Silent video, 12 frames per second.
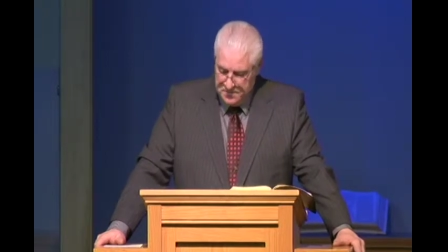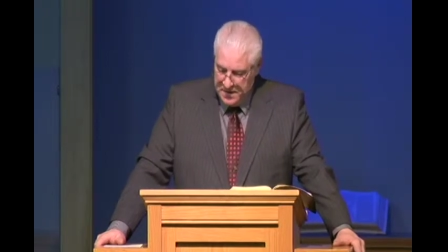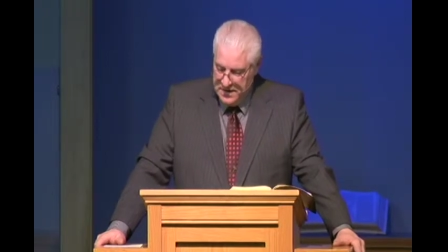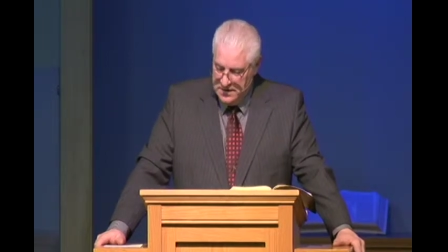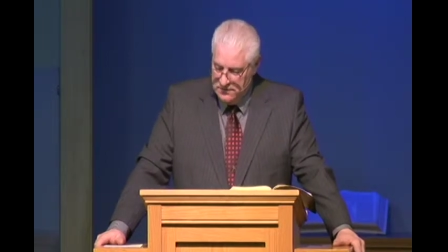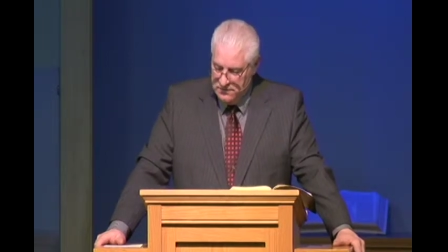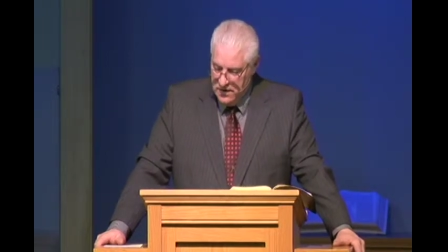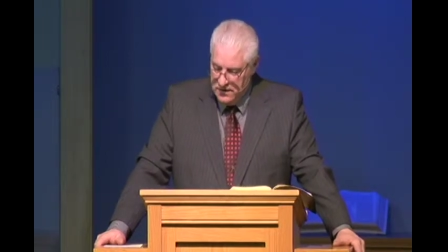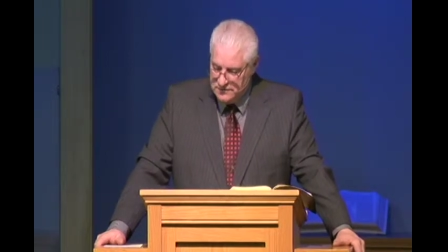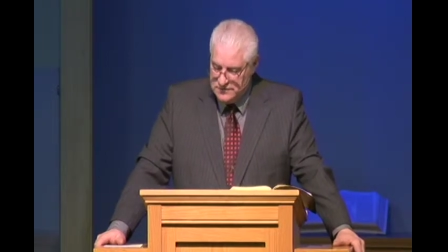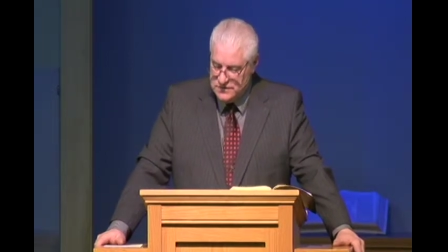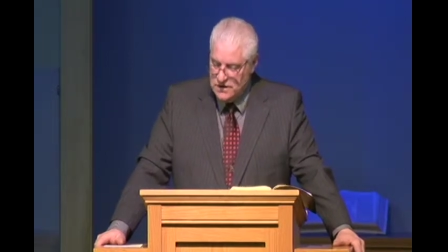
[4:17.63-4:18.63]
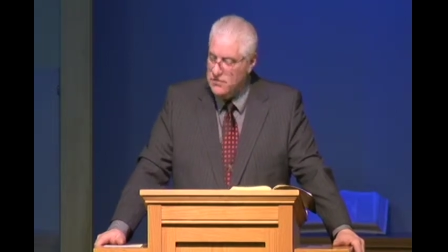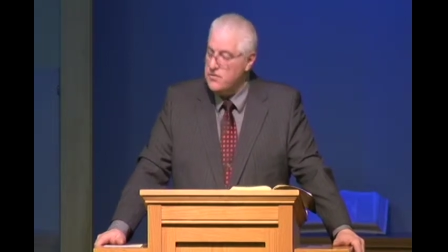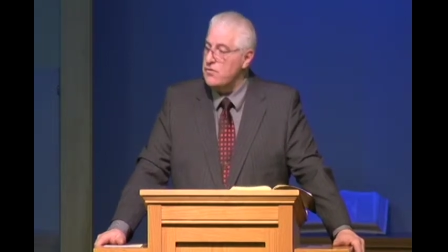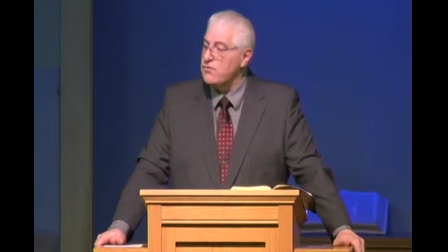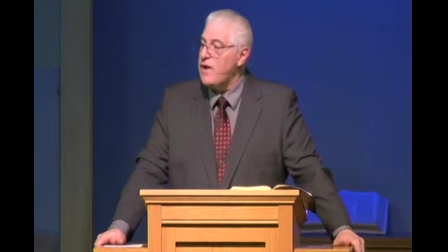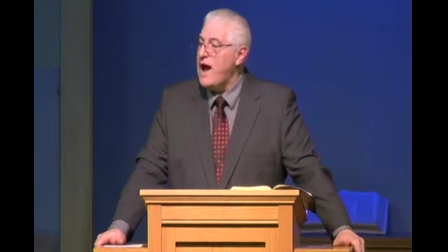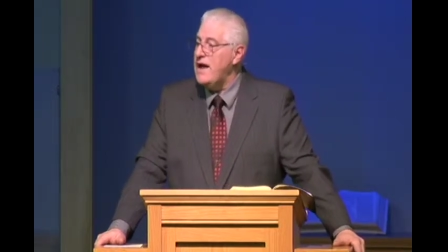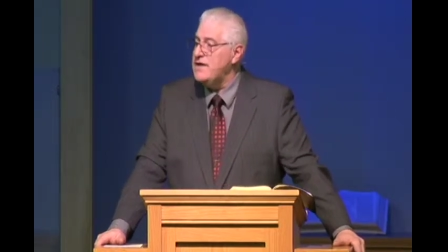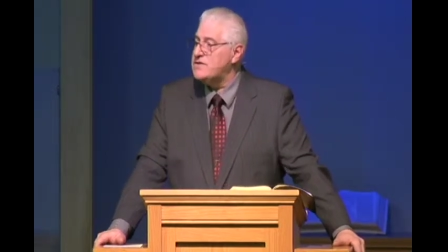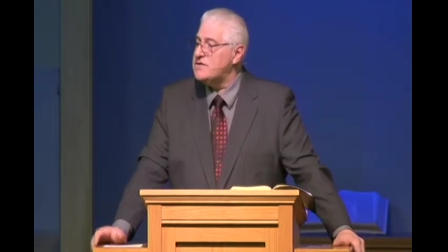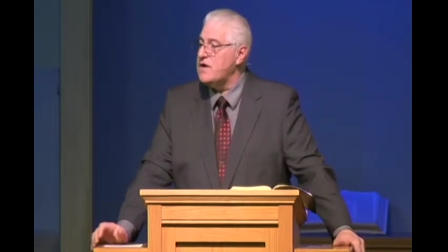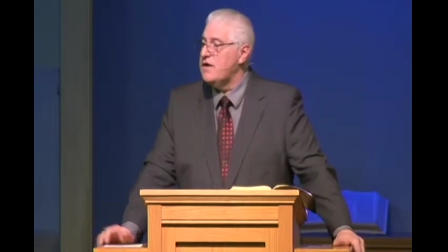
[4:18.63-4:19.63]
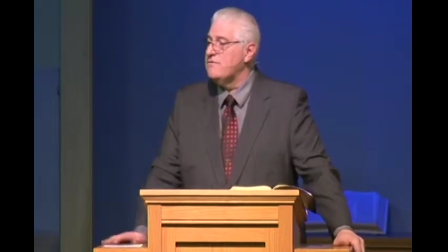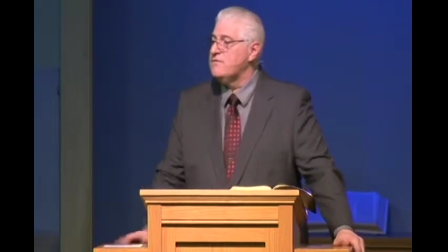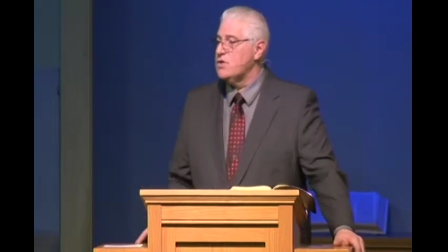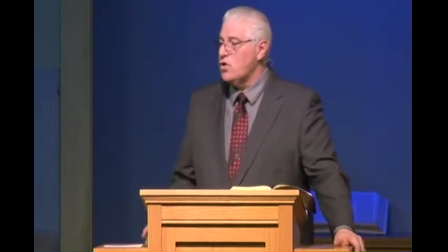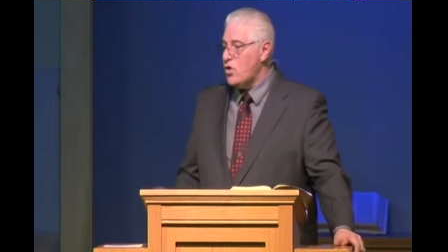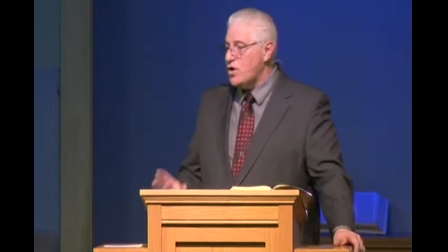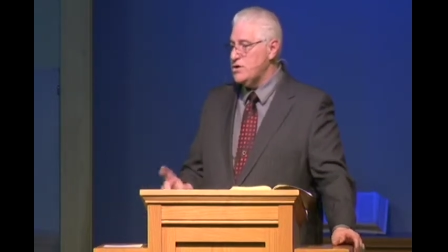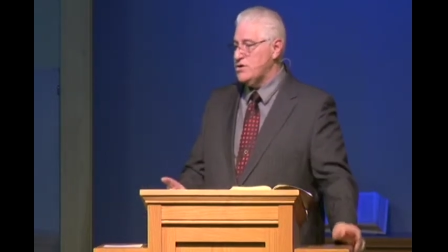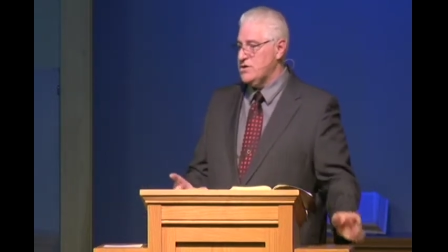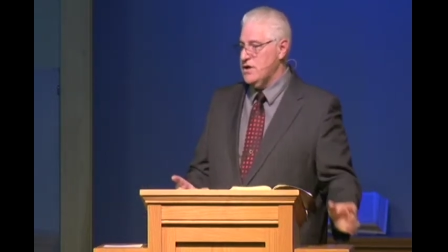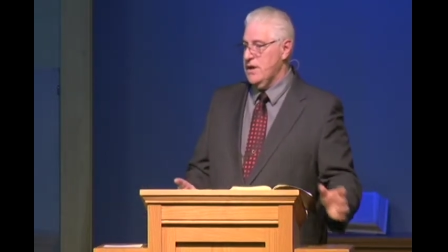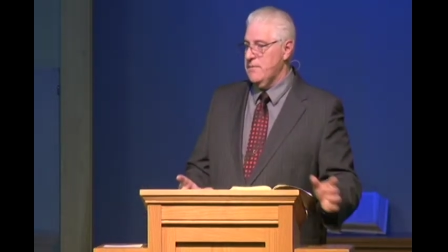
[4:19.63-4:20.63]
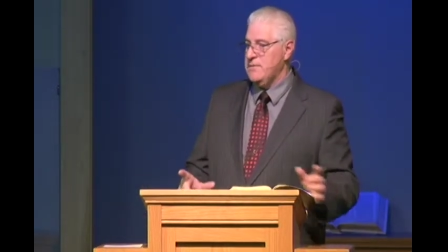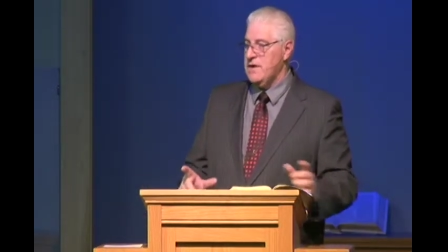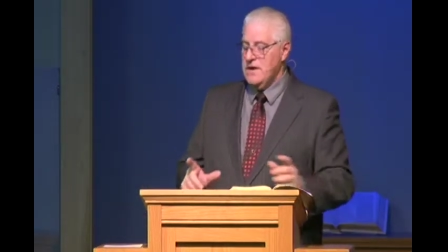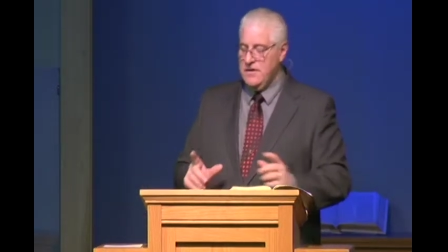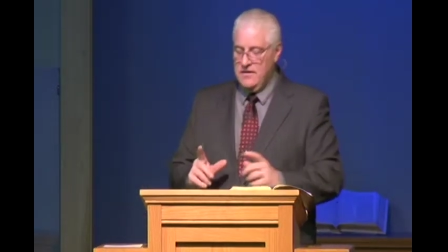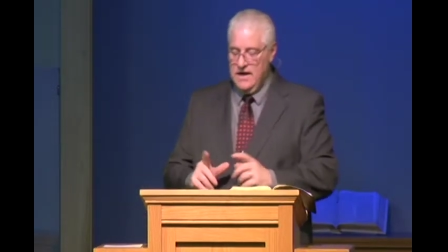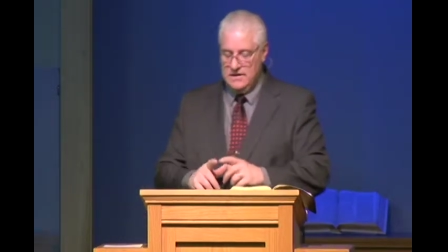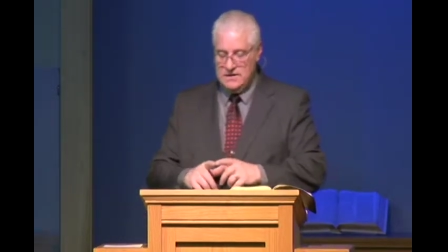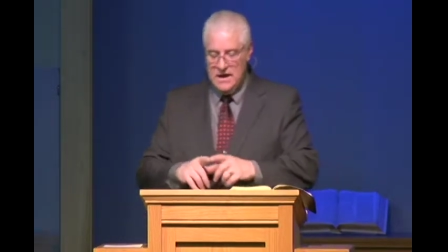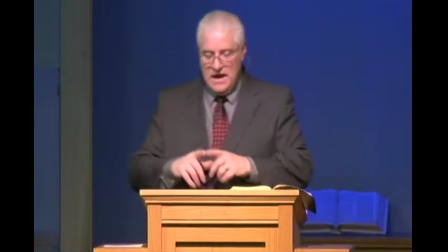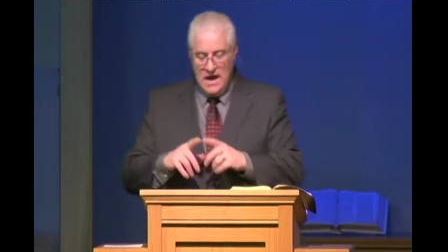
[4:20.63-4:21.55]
It involves the rights of lordship that